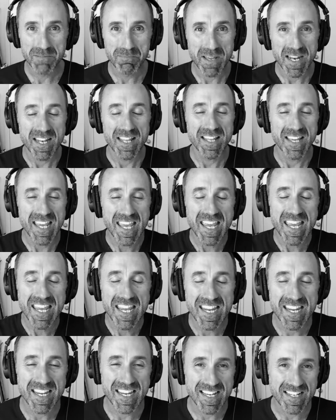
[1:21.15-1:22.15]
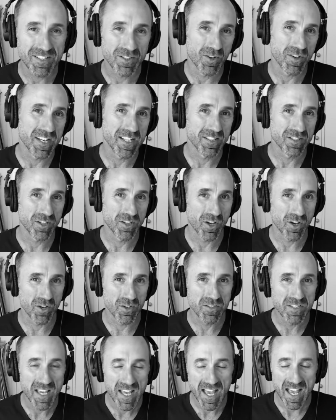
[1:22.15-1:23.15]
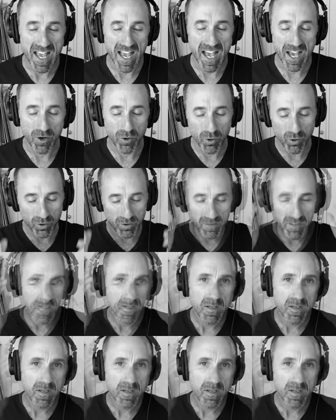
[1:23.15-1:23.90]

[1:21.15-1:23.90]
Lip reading: but he is not into those at all.